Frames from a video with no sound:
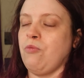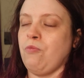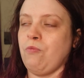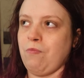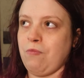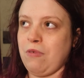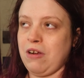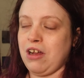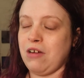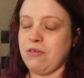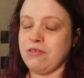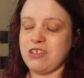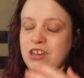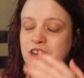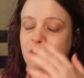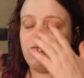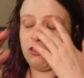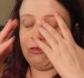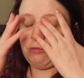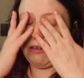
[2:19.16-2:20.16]
When I was
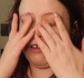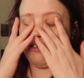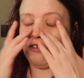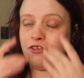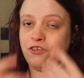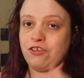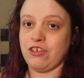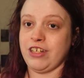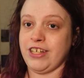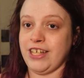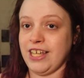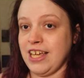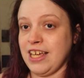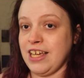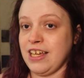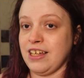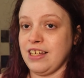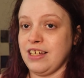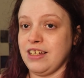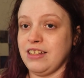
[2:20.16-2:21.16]
in hospital for a
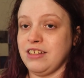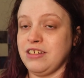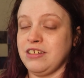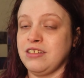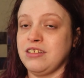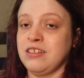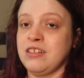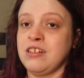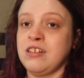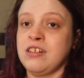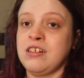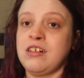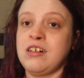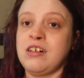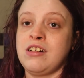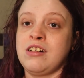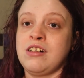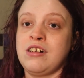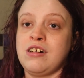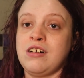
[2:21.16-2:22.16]
year,
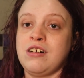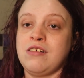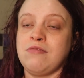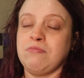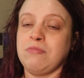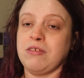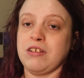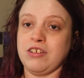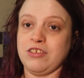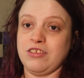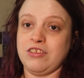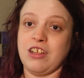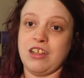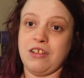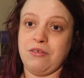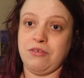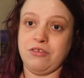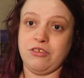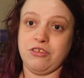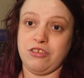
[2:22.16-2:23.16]
because
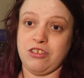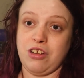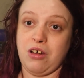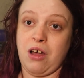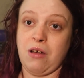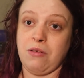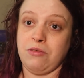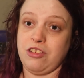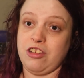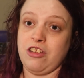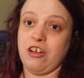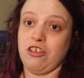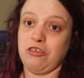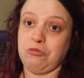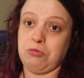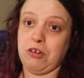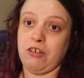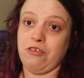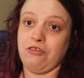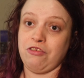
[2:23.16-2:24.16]
anyone doesn't know, I was in
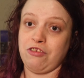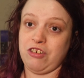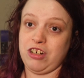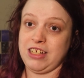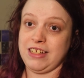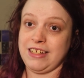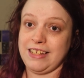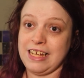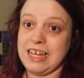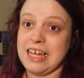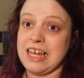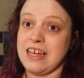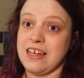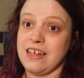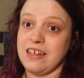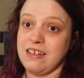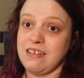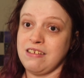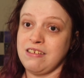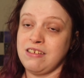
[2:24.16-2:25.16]
hospital for a
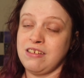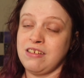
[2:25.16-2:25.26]
year.